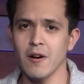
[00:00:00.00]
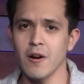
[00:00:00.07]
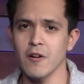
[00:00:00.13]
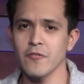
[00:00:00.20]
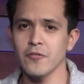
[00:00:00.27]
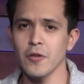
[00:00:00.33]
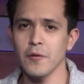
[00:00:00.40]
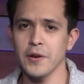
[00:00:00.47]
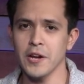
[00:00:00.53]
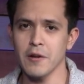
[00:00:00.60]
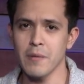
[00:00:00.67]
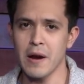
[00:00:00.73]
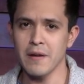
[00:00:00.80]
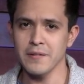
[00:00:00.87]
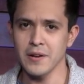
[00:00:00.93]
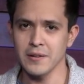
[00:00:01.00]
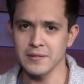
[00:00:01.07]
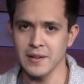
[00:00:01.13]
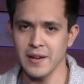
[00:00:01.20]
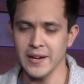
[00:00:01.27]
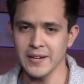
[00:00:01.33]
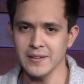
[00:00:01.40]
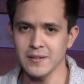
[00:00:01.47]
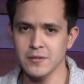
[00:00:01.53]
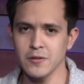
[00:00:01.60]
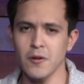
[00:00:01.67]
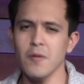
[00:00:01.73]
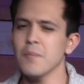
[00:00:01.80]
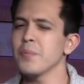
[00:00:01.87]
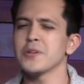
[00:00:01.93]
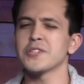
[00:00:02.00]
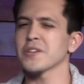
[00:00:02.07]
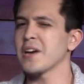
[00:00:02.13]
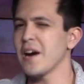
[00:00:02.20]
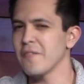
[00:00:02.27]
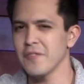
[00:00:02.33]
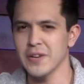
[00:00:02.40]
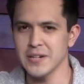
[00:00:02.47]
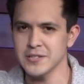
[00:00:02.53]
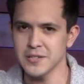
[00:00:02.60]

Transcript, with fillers: are floating around online. Don't put your confidence